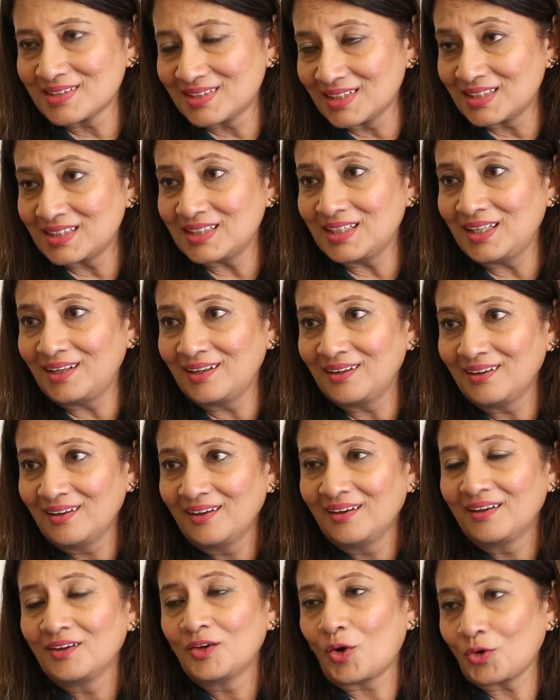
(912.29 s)
city,
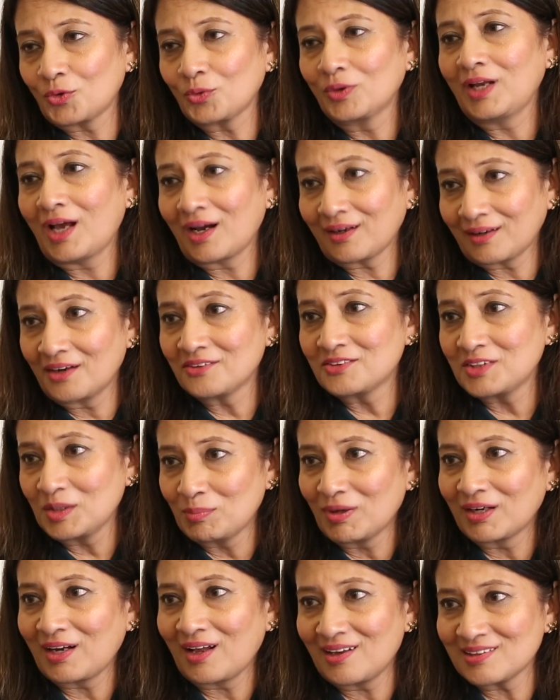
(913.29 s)
not only our country
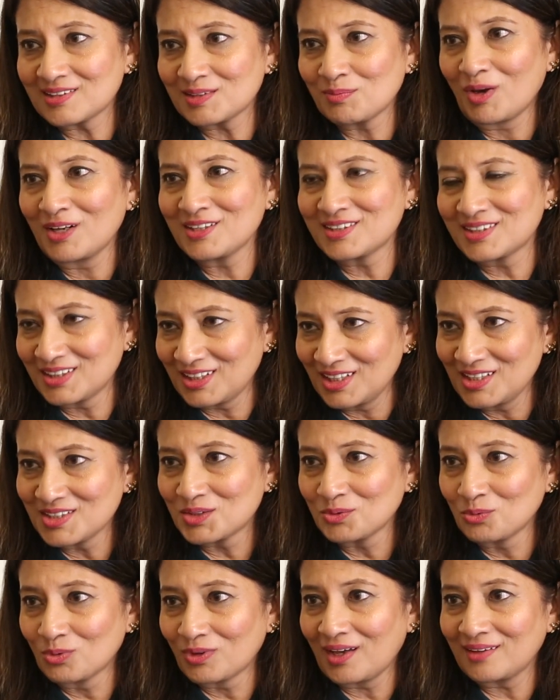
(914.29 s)
but our small city
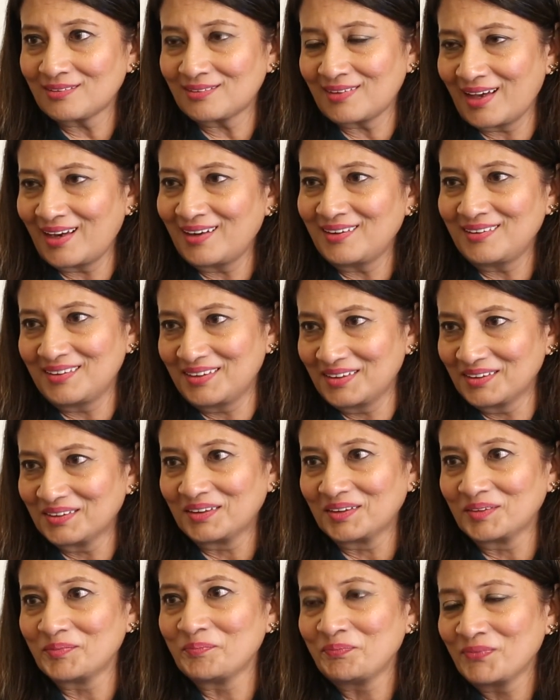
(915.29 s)
Surat, and
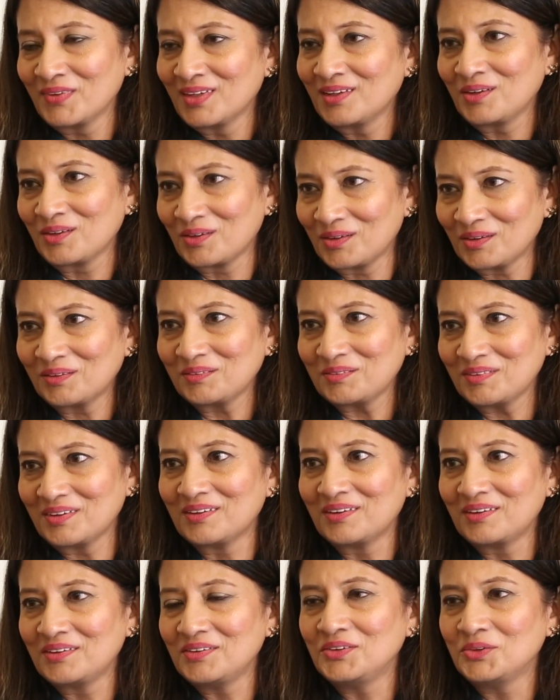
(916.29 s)

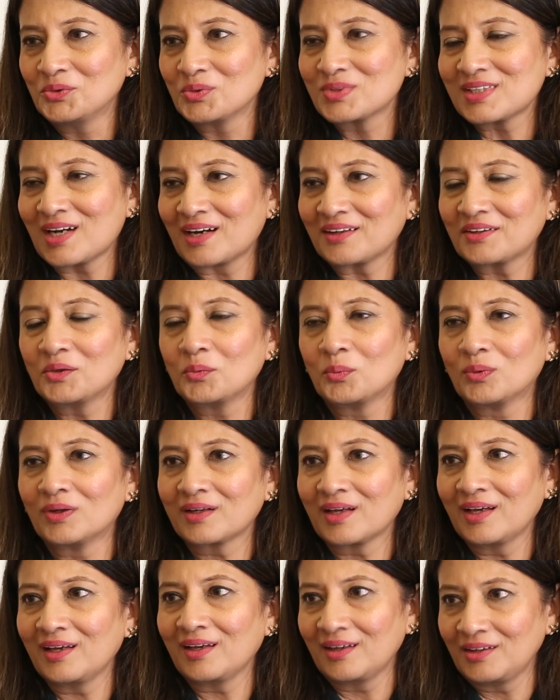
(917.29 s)
you started
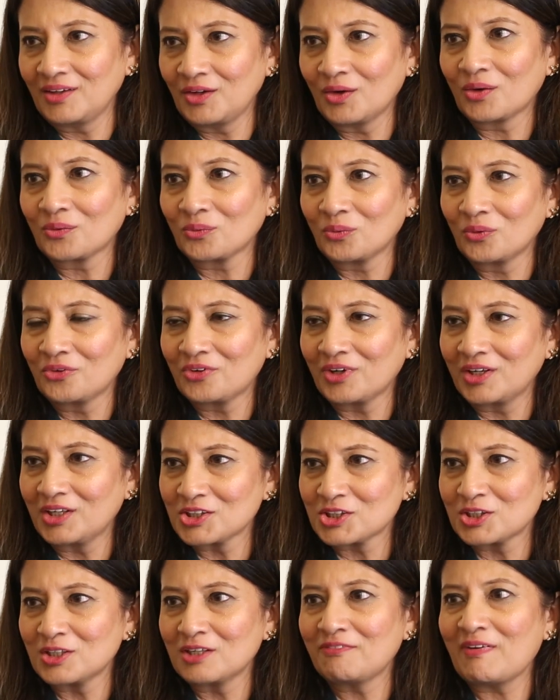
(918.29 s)
working in your own
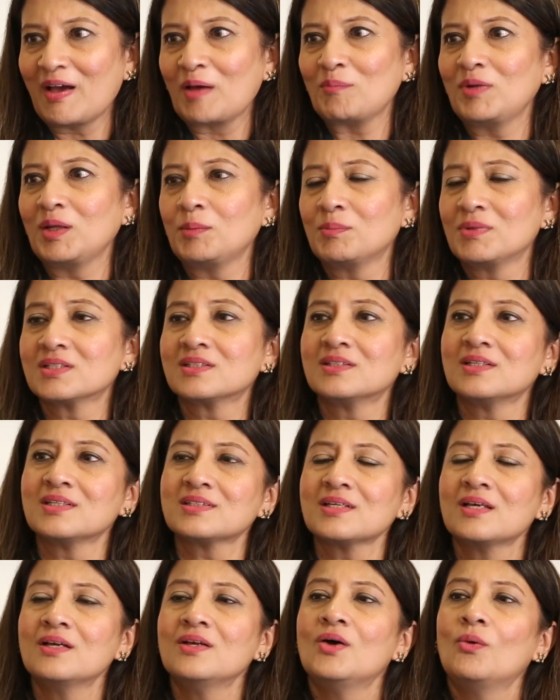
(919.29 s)
traditional family
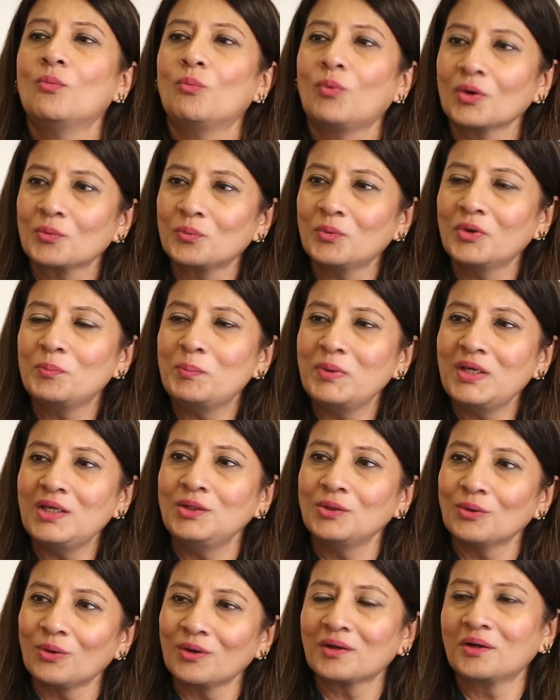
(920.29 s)
business. What would be
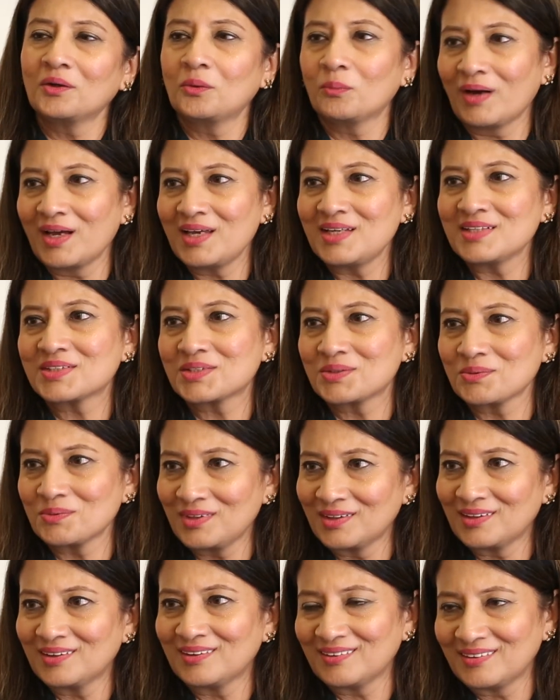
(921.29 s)
your advice to
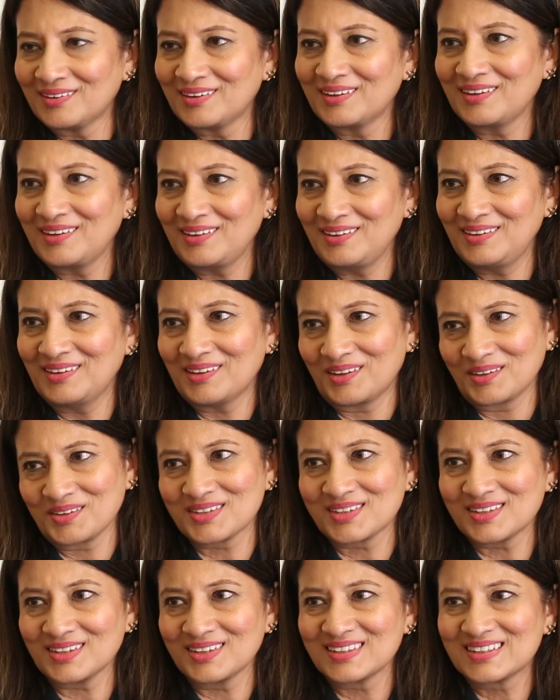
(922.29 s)
the
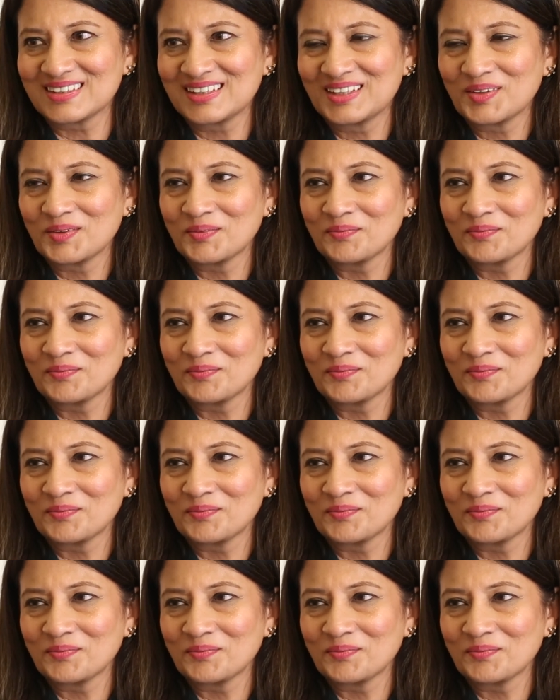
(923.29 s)
youngsters?